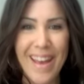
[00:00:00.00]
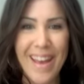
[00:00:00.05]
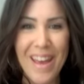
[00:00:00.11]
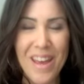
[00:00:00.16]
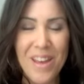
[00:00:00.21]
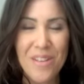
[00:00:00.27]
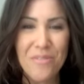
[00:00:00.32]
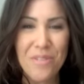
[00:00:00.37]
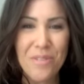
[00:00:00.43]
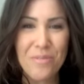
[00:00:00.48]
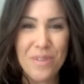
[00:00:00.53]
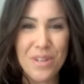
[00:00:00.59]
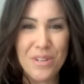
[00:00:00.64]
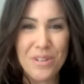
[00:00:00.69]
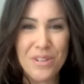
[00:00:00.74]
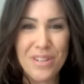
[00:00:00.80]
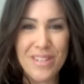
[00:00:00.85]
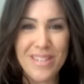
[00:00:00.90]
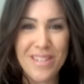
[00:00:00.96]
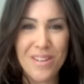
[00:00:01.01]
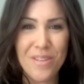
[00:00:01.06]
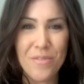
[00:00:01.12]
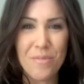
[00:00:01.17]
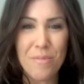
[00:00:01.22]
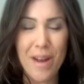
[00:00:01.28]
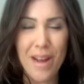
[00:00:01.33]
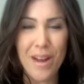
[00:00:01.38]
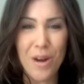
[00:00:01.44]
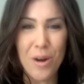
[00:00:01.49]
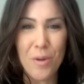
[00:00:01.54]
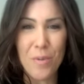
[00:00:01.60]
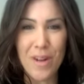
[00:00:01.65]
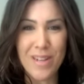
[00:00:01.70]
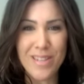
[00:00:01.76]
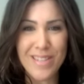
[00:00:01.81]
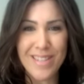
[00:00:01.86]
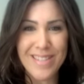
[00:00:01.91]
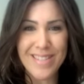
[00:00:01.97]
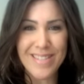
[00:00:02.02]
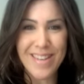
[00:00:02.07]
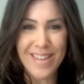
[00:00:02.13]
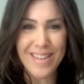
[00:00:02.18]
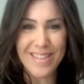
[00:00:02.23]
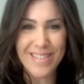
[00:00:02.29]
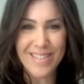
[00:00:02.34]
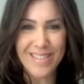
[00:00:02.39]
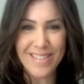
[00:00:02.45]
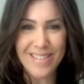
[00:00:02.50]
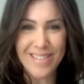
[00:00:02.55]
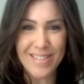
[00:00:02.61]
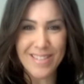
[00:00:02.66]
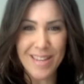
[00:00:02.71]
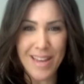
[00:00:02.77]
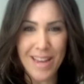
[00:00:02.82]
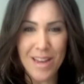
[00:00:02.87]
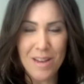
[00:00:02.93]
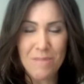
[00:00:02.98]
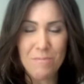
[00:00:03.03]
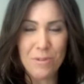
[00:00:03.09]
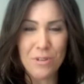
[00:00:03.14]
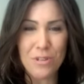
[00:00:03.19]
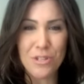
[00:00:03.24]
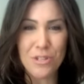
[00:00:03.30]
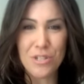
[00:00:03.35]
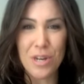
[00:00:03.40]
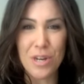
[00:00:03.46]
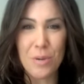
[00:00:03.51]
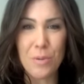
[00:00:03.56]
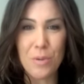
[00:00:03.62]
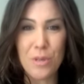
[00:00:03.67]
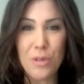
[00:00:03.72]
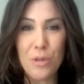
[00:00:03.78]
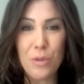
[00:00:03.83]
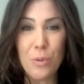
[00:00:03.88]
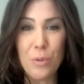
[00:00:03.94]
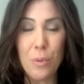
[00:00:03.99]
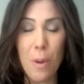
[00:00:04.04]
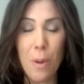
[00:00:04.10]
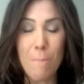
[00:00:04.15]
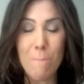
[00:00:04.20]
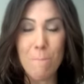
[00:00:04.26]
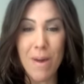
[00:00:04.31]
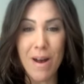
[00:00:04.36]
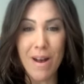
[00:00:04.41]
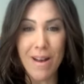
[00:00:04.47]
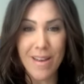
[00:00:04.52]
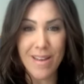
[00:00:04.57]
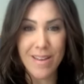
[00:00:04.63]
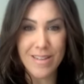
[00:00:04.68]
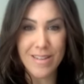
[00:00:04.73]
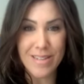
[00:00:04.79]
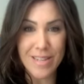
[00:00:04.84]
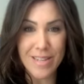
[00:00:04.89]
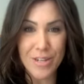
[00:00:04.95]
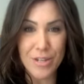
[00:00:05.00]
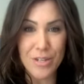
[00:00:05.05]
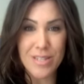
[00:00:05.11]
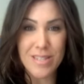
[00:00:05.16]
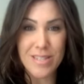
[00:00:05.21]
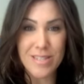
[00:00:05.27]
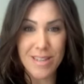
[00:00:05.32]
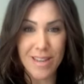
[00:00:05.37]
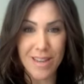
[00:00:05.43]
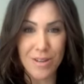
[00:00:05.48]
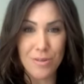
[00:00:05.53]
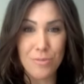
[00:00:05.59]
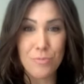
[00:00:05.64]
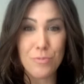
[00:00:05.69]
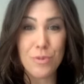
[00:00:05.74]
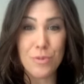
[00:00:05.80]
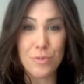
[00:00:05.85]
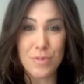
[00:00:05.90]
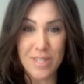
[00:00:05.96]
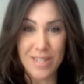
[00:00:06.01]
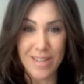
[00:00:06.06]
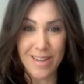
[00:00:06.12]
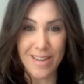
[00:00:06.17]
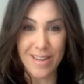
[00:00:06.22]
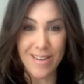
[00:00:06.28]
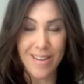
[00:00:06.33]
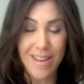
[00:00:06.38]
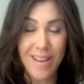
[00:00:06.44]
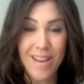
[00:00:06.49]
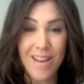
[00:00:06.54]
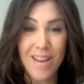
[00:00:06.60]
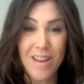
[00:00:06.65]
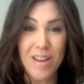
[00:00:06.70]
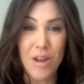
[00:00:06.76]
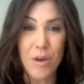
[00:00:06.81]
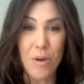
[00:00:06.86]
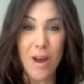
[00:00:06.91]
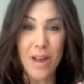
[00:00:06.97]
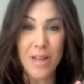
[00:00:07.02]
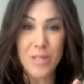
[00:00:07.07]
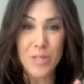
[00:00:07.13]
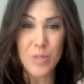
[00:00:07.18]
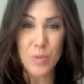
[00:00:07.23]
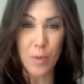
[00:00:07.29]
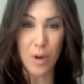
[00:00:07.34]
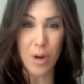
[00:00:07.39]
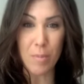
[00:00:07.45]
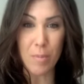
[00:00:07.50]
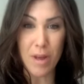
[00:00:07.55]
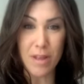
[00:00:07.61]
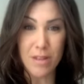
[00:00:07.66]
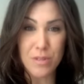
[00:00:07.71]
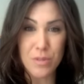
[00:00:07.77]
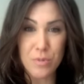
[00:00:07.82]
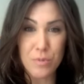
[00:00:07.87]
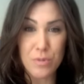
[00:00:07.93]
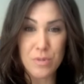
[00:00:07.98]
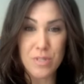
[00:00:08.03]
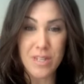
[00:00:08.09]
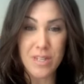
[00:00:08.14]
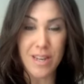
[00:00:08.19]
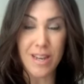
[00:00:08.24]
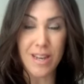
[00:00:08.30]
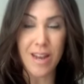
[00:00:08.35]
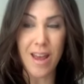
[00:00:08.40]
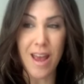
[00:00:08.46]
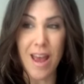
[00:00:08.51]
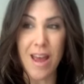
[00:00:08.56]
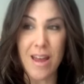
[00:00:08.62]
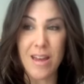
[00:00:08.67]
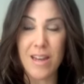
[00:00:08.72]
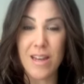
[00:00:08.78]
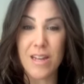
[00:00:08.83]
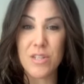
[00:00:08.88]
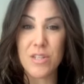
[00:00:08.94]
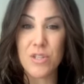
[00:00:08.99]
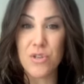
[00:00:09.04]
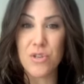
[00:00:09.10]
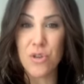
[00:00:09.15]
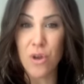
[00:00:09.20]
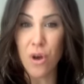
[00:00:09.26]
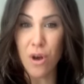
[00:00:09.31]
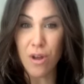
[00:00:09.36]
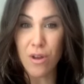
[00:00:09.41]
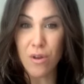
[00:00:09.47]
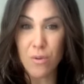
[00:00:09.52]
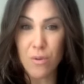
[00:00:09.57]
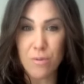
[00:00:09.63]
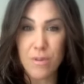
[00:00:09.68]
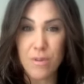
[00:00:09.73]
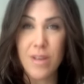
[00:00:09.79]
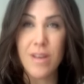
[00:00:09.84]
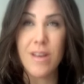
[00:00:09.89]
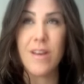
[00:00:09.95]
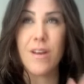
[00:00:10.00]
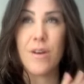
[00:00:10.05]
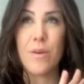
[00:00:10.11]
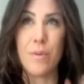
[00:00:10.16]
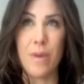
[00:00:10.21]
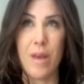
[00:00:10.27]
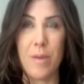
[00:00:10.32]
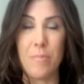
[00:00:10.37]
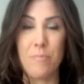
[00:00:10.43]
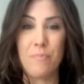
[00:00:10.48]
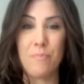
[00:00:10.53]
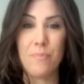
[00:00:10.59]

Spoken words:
Hey everyone, Chris here from iHeart Wellness, and today I'm going to share with you my clear skin routine. Now, I swear by this routine, and it's not, okay,